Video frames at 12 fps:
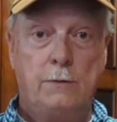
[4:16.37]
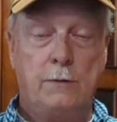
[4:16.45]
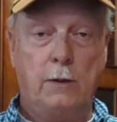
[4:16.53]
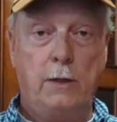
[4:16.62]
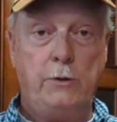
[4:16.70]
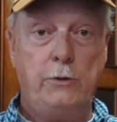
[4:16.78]

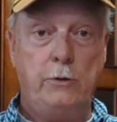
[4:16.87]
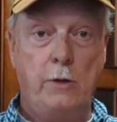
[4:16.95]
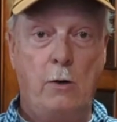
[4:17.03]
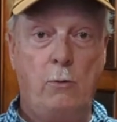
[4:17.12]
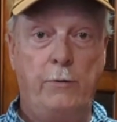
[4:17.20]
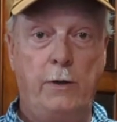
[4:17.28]
to let you
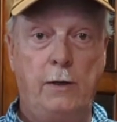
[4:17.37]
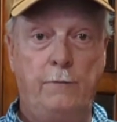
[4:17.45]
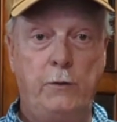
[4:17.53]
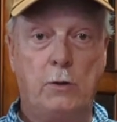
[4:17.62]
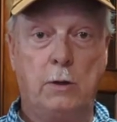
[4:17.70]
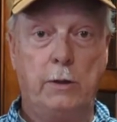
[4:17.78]
know that
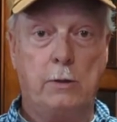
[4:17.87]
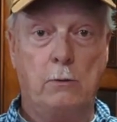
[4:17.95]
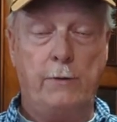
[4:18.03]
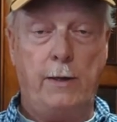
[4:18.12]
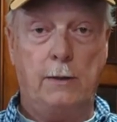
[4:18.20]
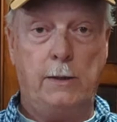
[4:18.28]
if you click
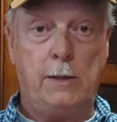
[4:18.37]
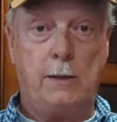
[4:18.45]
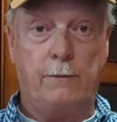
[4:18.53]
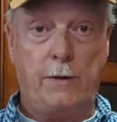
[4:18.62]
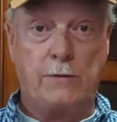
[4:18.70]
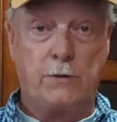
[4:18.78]
on that
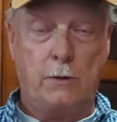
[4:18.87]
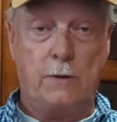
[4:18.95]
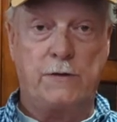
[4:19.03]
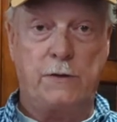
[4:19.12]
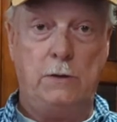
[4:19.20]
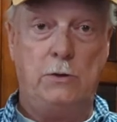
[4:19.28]
link, that's going
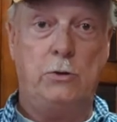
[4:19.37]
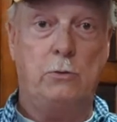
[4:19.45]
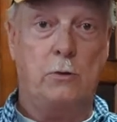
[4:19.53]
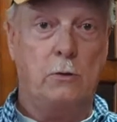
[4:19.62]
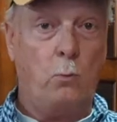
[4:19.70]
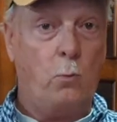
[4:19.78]
to send you
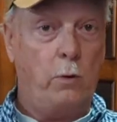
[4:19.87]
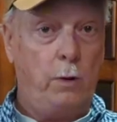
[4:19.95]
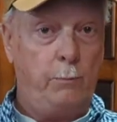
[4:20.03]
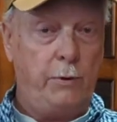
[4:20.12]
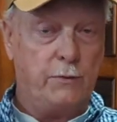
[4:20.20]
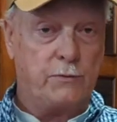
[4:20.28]
to the one
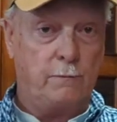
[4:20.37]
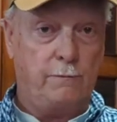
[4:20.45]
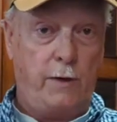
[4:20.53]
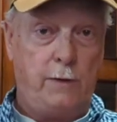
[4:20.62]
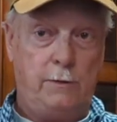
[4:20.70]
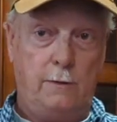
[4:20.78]
in
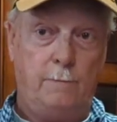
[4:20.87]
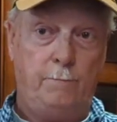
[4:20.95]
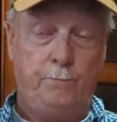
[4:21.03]
Pennsylvania.